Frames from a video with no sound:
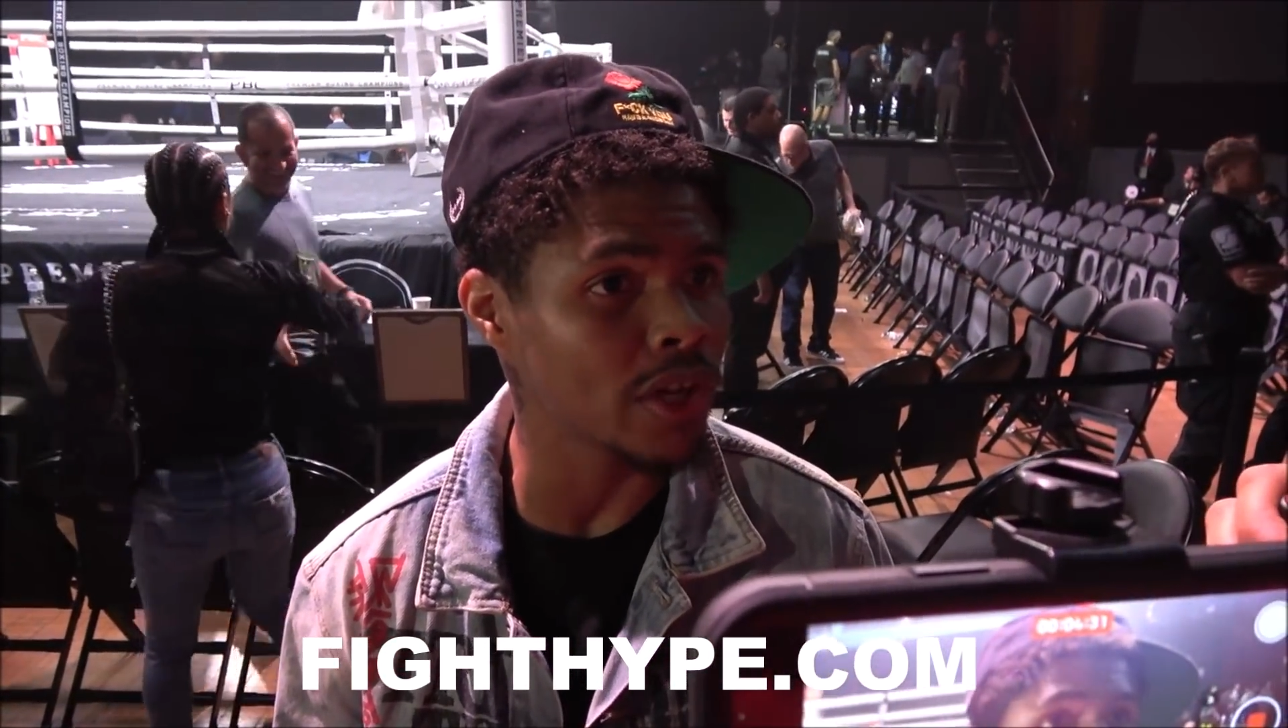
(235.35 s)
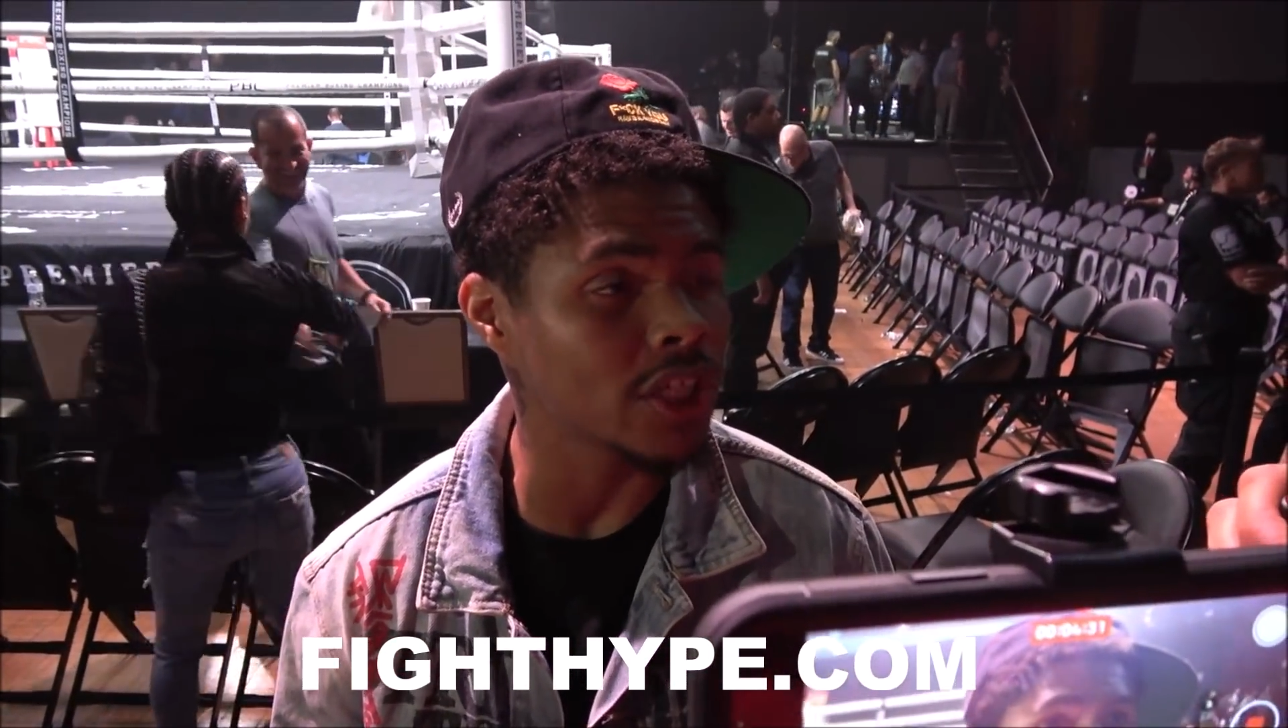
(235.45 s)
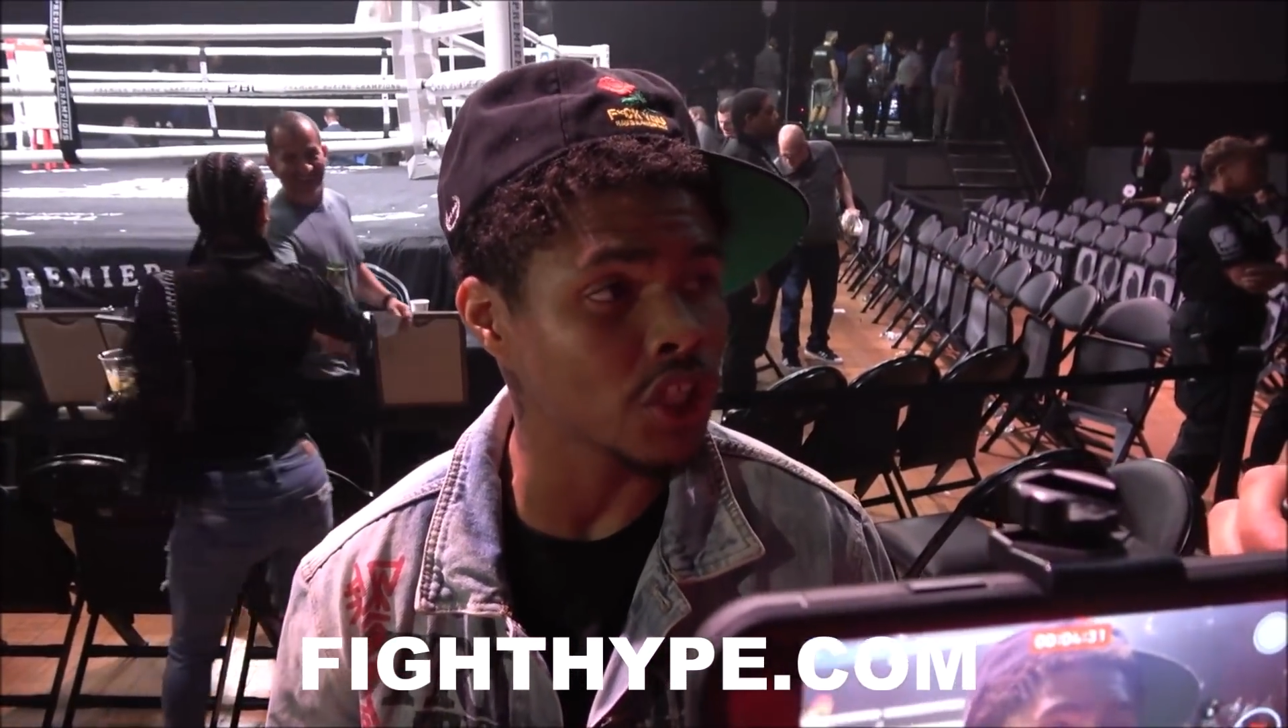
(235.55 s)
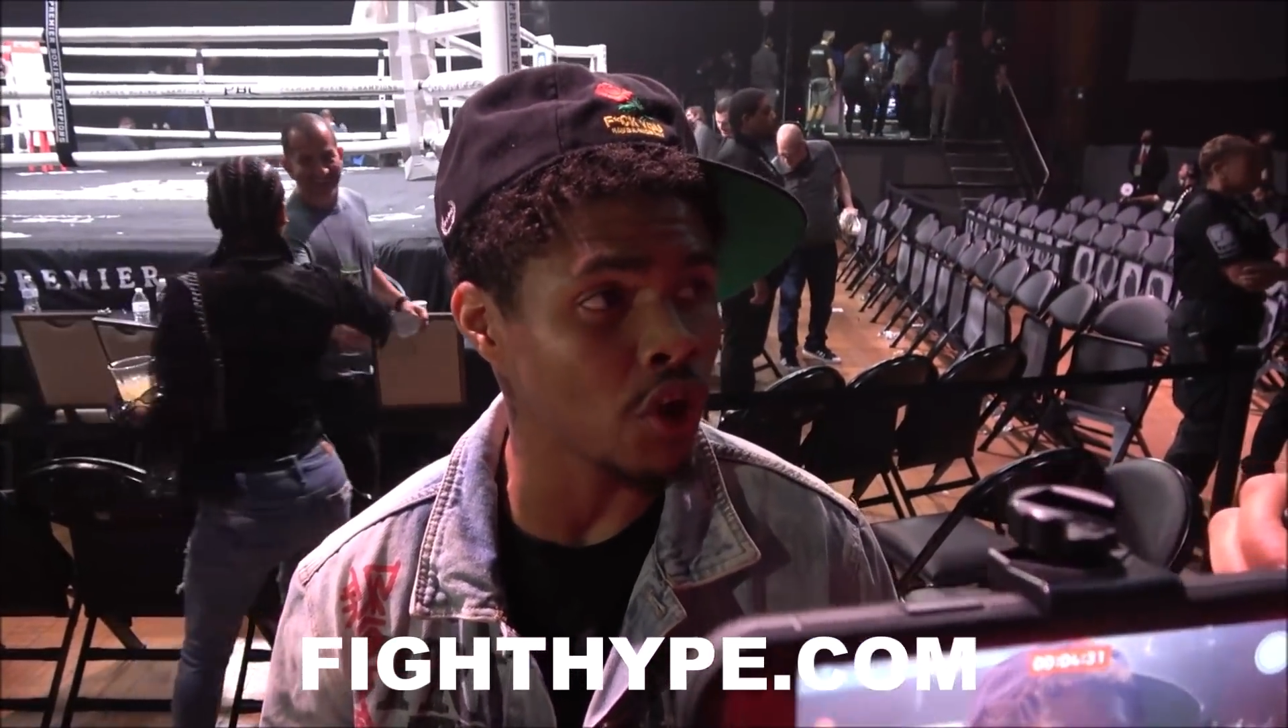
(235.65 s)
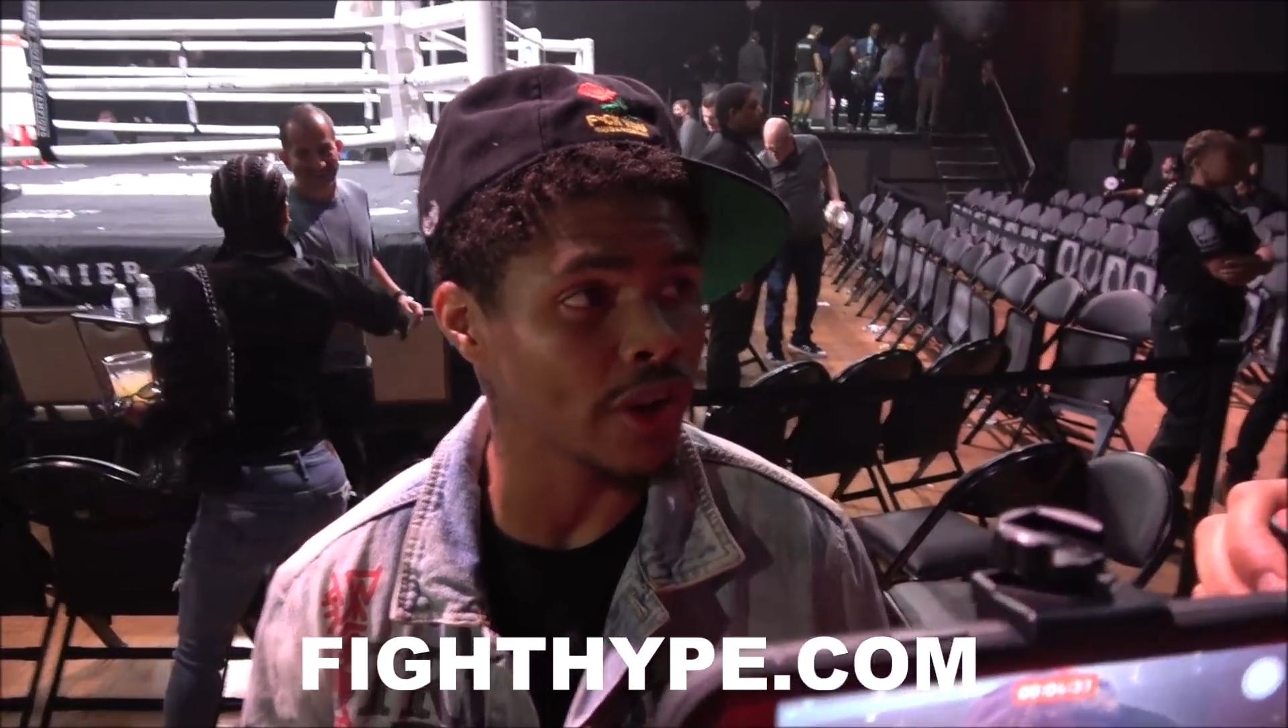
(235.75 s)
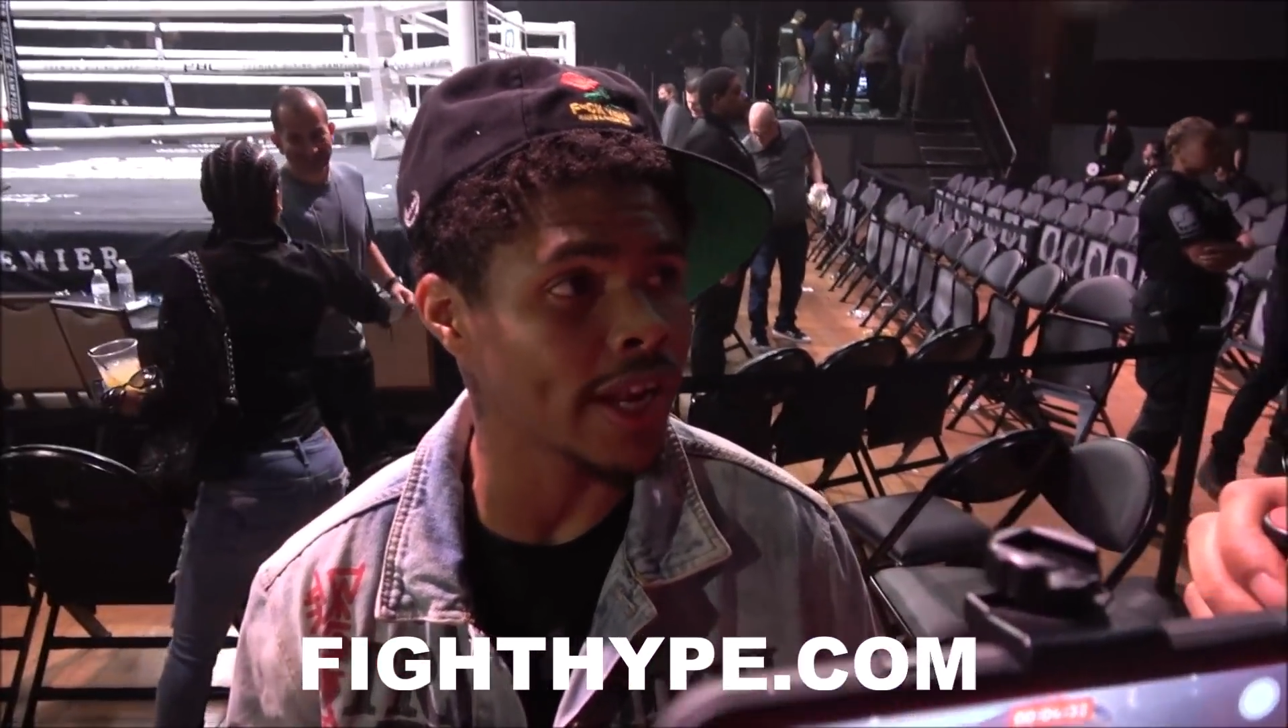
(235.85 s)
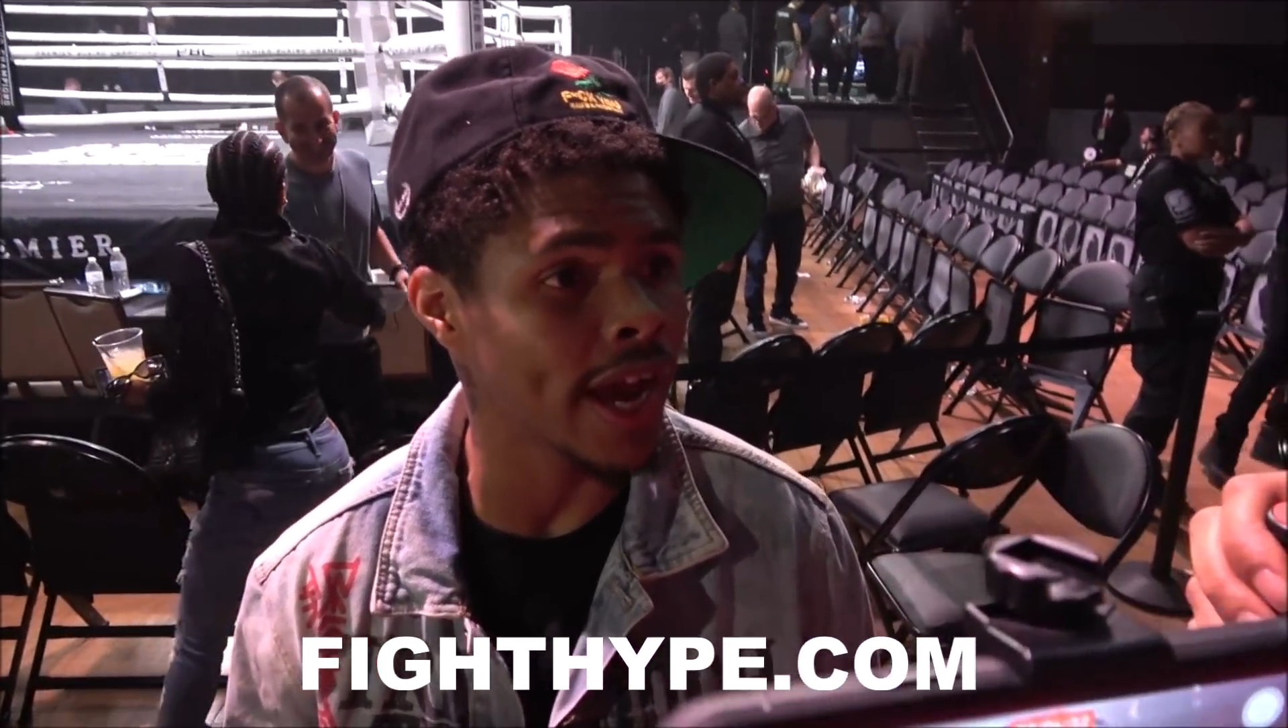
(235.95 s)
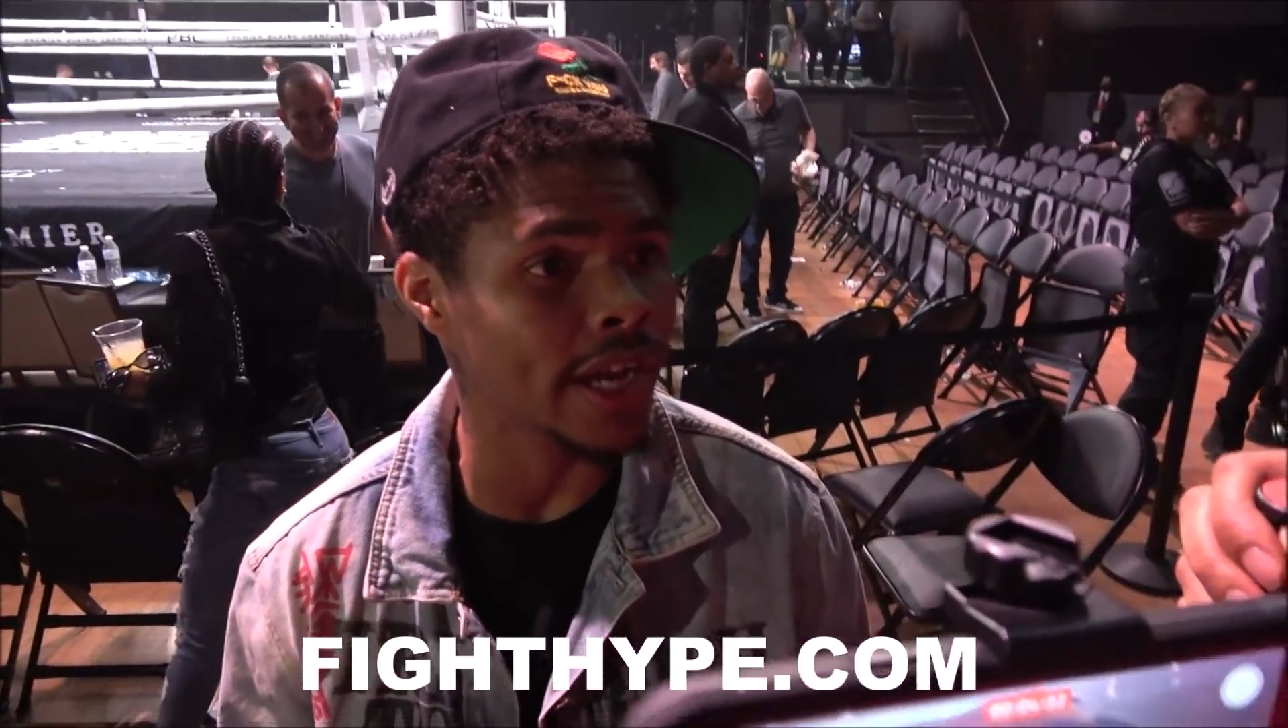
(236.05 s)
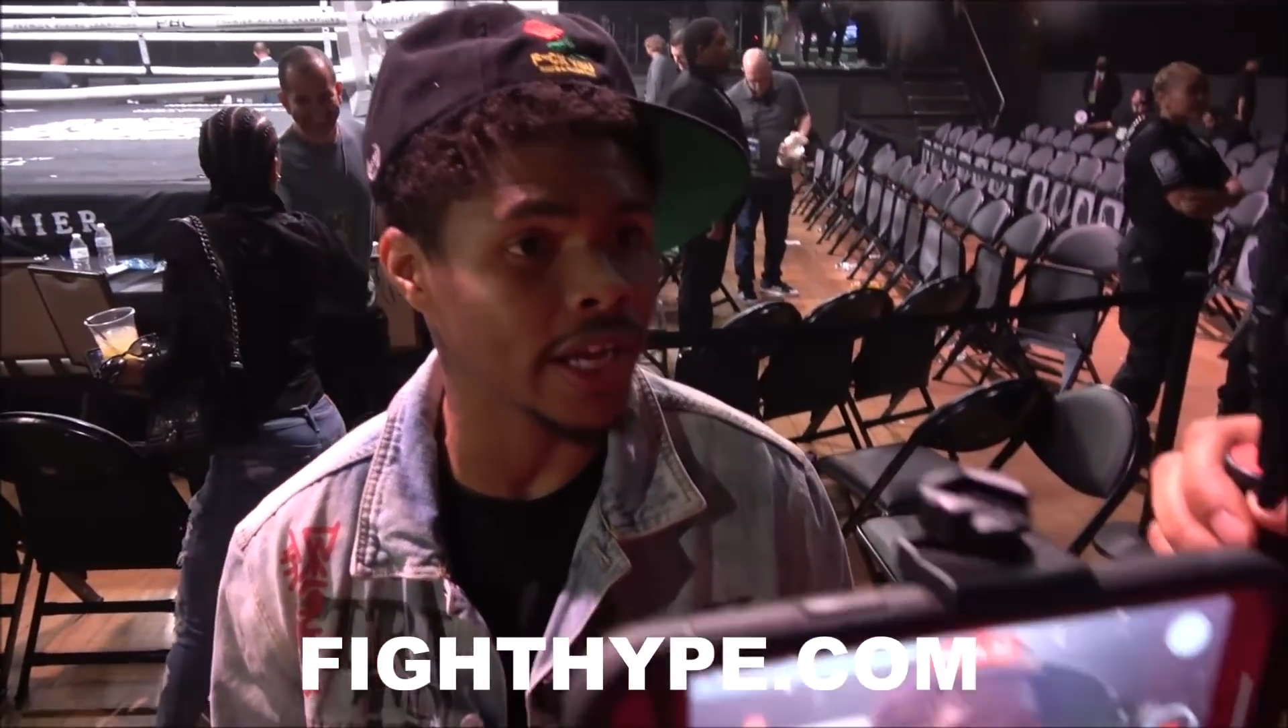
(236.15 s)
what he shown that night,